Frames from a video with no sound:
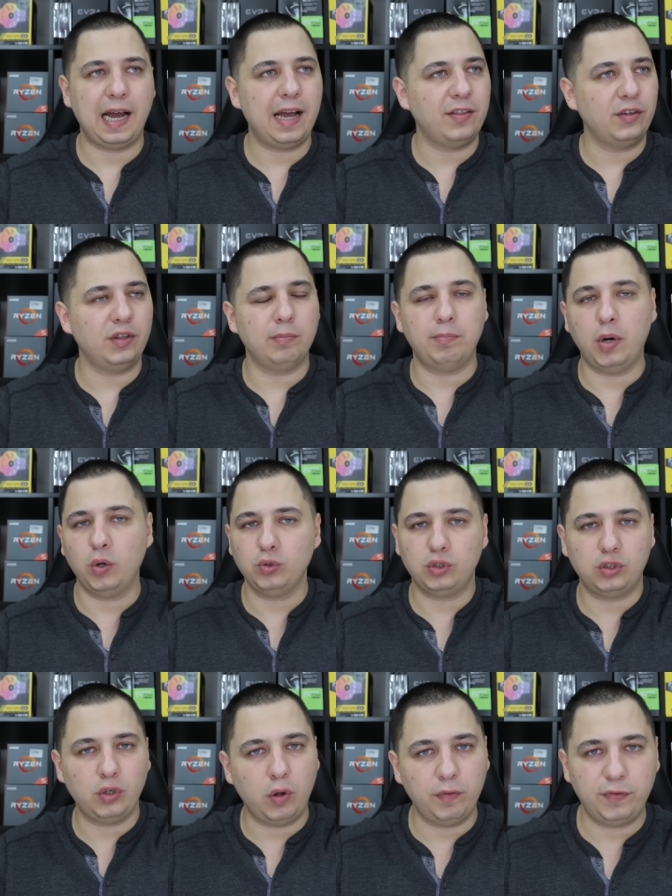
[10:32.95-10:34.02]
Either the Bose
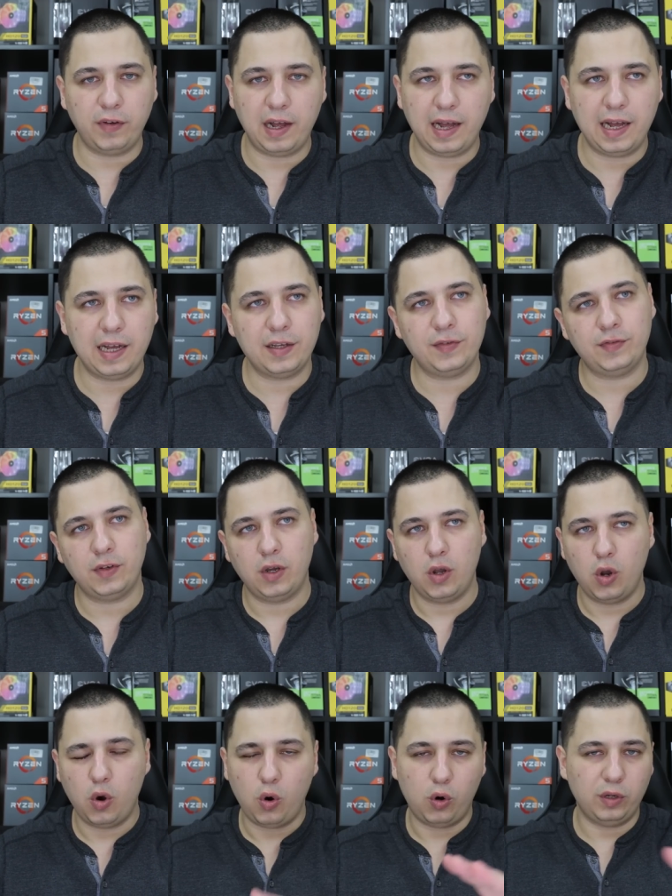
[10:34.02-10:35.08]
Solo 5
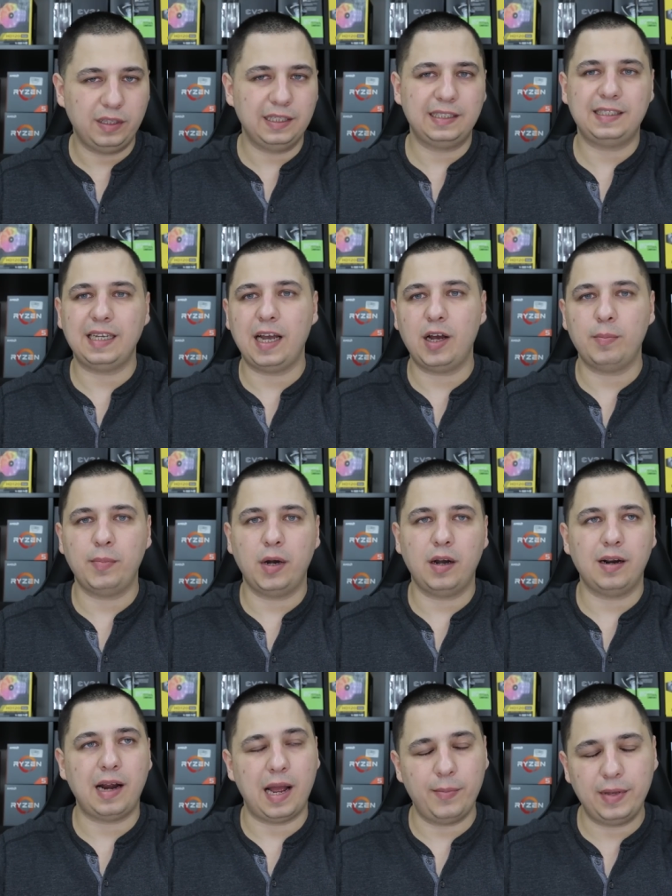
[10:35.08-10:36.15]
or this
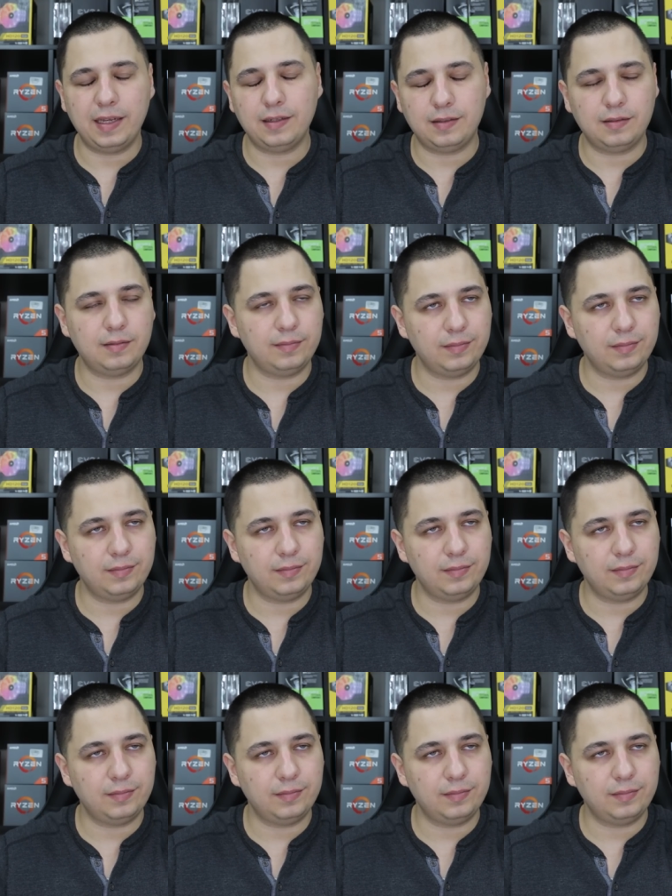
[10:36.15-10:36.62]
soundbar. I mean,